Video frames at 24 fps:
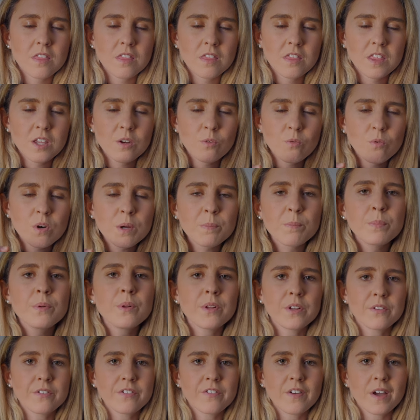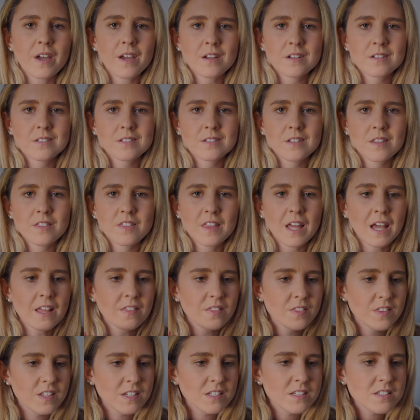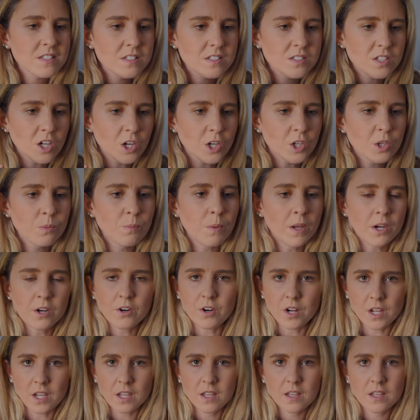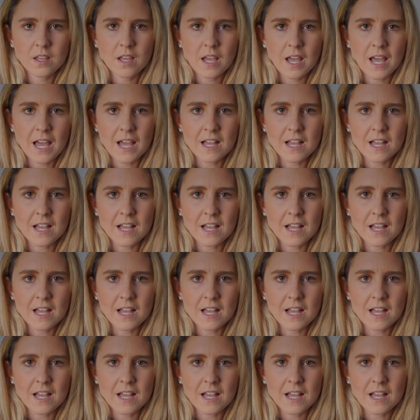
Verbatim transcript: the ripple effect that this documentary